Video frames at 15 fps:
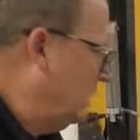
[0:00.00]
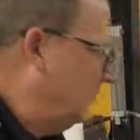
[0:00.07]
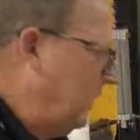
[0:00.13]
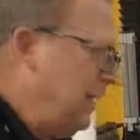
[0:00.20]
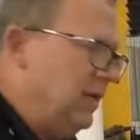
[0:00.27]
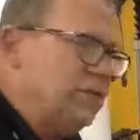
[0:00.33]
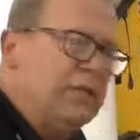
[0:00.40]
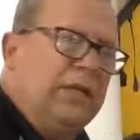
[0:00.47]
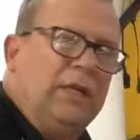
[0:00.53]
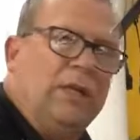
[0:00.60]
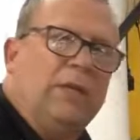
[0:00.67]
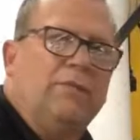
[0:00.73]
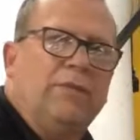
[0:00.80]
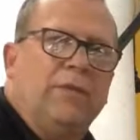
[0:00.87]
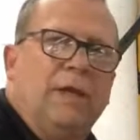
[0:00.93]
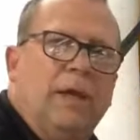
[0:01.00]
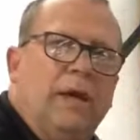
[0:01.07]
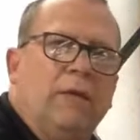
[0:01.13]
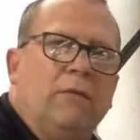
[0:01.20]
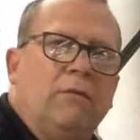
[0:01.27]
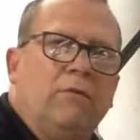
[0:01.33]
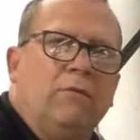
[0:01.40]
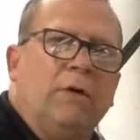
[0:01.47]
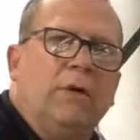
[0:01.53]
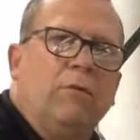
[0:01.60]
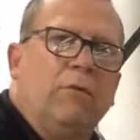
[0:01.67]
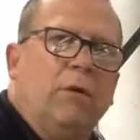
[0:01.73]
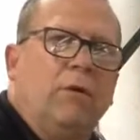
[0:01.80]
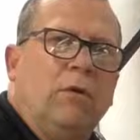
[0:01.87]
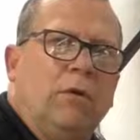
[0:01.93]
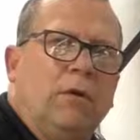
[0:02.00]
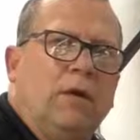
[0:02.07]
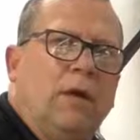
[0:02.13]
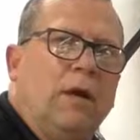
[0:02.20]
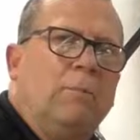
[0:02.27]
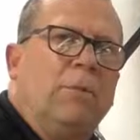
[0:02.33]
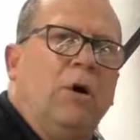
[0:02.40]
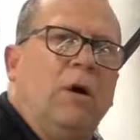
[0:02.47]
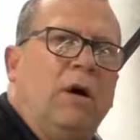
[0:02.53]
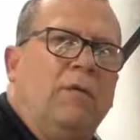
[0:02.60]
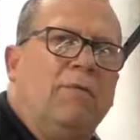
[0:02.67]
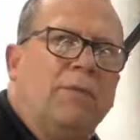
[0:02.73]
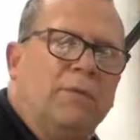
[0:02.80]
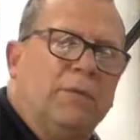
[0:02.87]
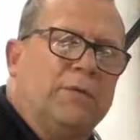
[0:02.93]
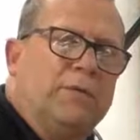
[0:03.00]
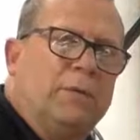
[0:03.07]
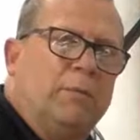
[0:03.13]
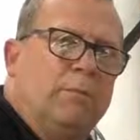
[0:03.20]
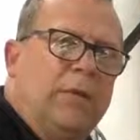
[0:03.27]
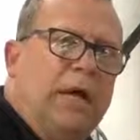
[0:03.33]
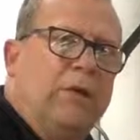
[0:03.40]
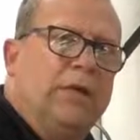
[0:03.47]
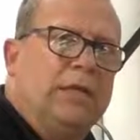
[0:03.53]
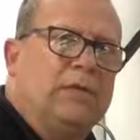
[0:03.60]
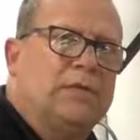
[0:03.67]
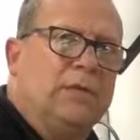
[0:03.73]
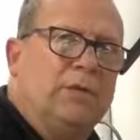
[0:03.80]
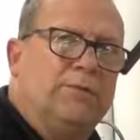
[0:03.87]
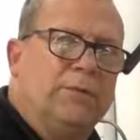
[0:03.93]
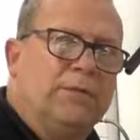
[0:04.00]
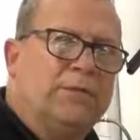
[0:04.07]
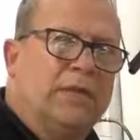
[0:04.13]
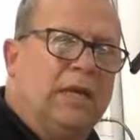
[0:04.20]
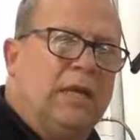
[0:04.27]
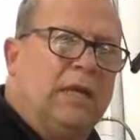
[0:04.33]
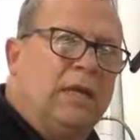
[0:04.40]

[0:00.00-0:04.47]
we actually lift that rear roller up off of the mounting surface,